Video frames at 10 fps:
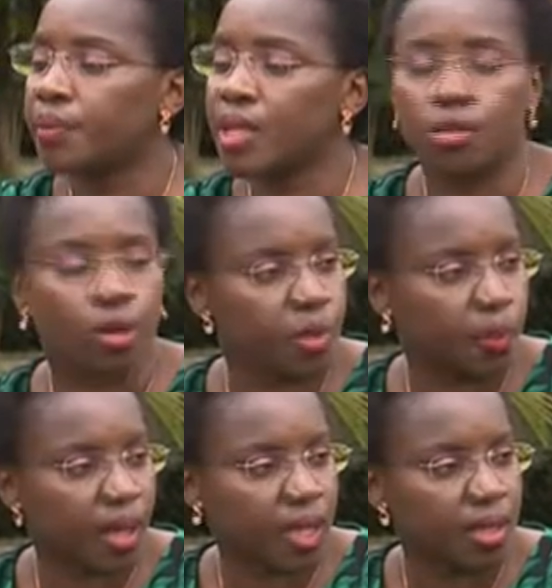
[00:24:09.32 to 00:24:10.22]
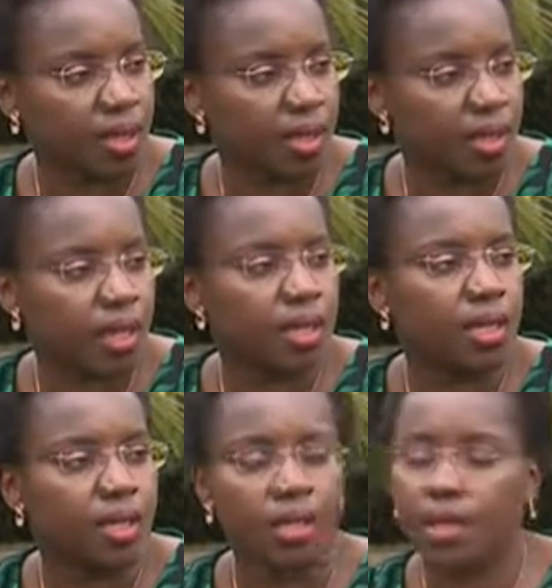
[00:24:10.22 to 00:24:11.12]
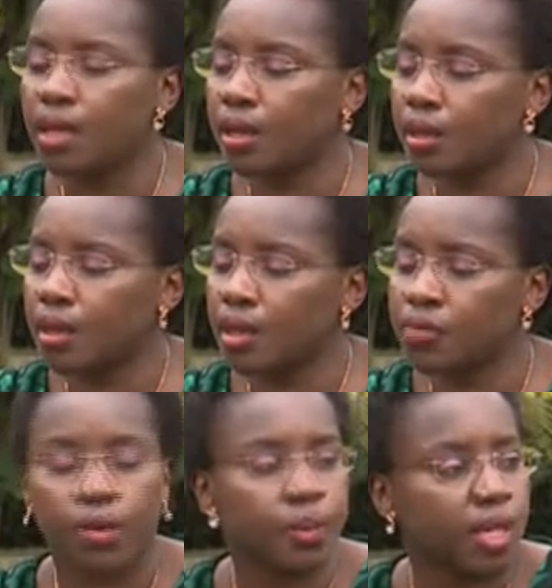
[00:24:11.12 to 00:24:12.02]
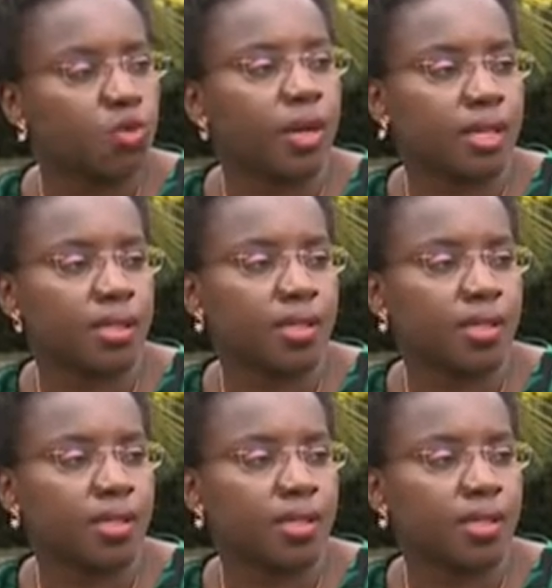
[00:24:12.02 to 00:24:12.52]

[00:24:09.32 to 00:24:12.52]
it's homeopathic, and it's from the US.